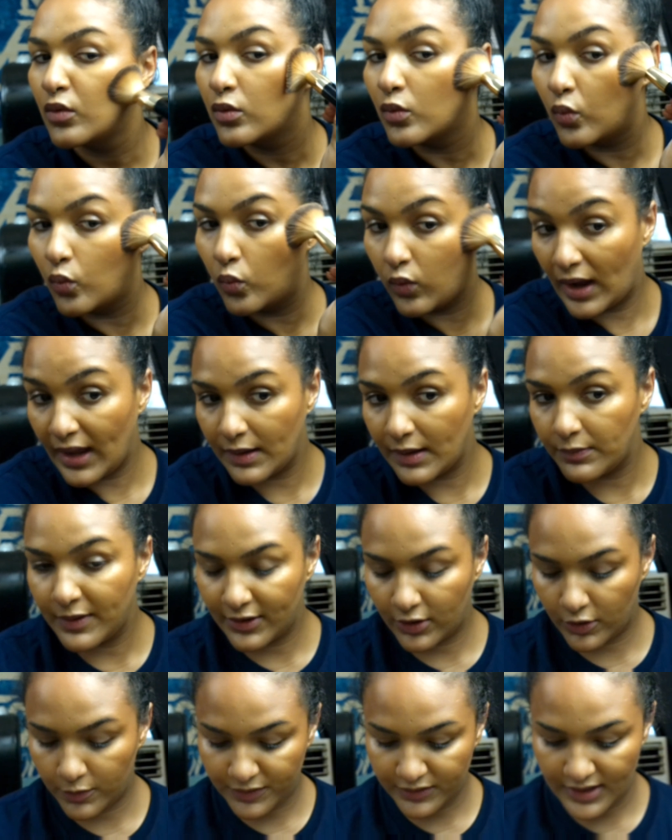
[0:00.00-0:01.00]
way
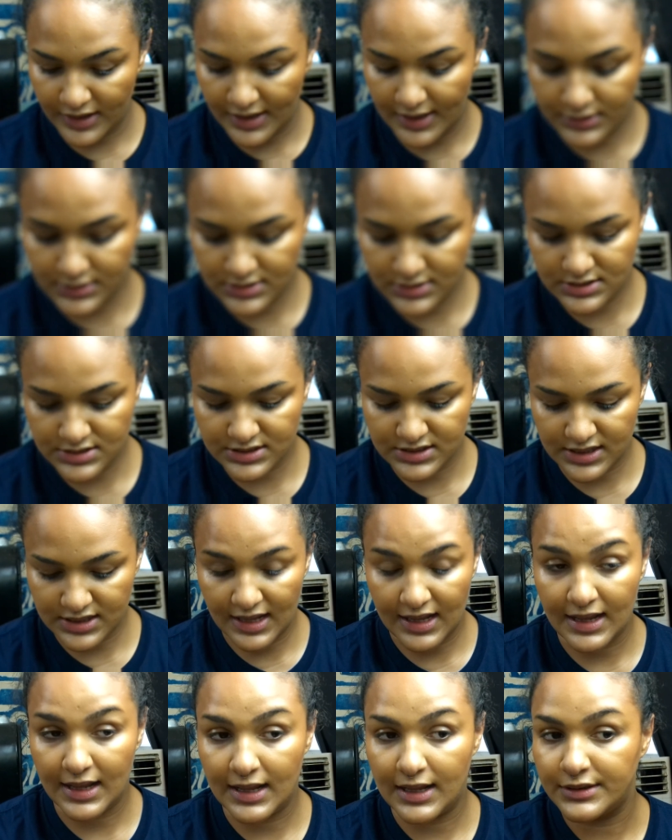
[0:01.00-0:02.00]
better blend
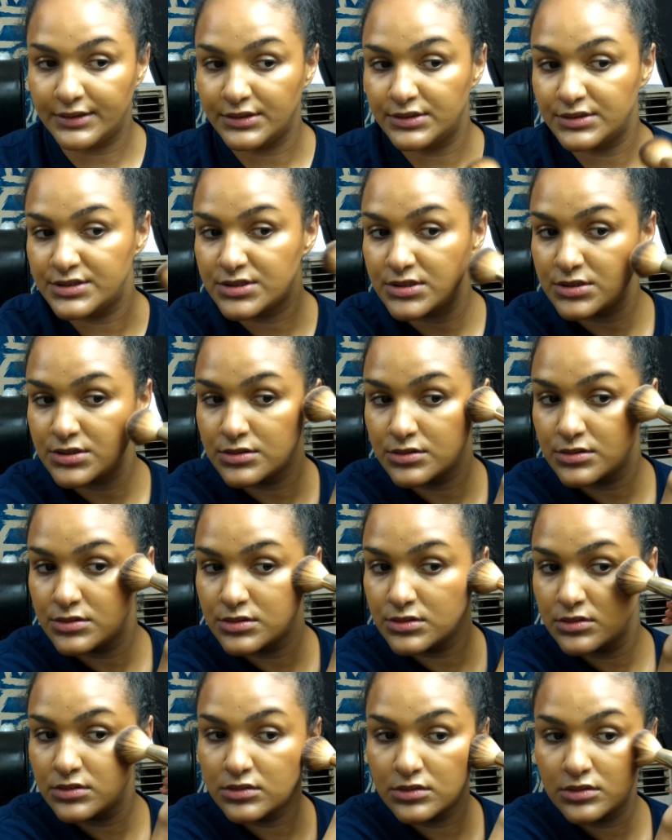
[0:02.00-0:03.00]
and
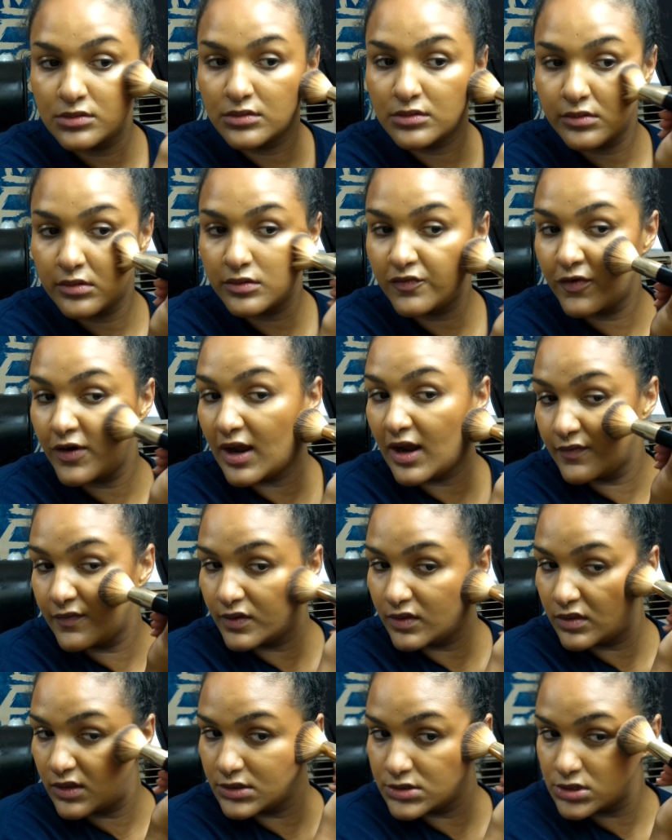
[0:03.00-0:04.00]
for
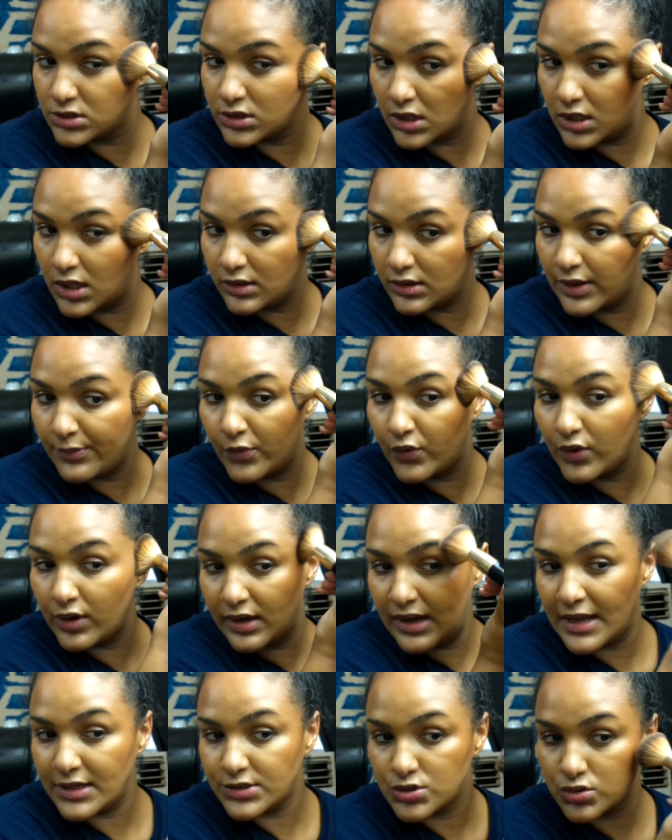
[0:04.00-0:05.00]
everything to look a lot more
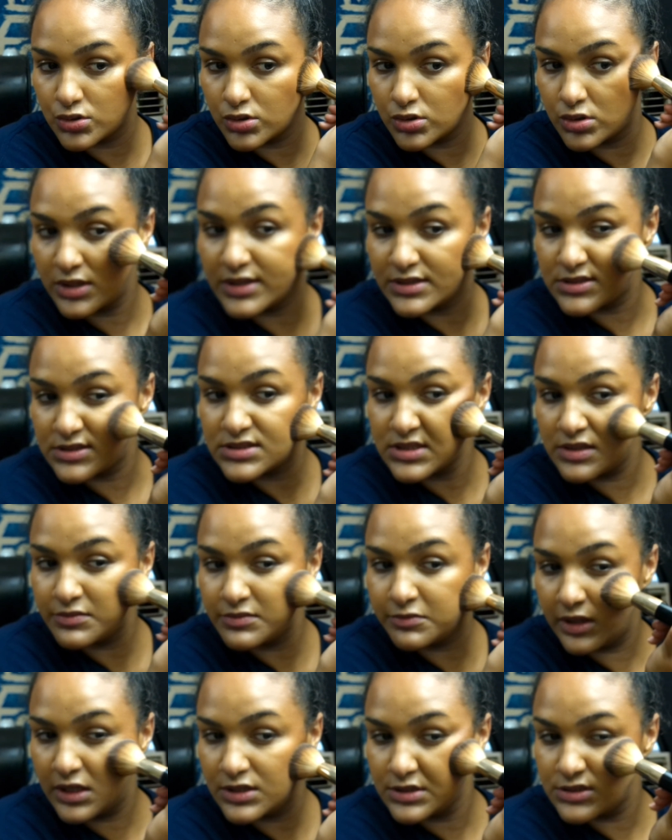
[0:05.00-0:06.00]
natural and
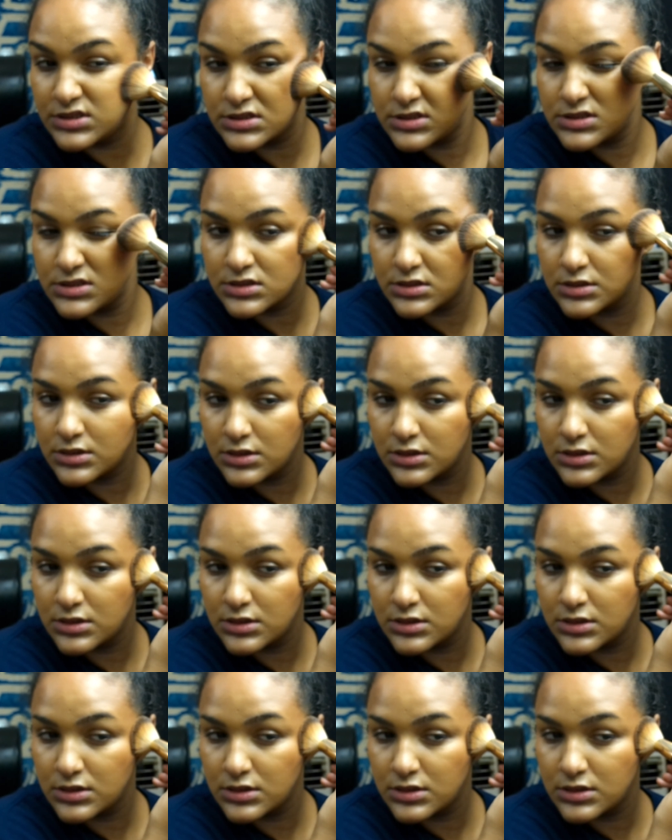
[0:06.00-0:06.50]
seamless.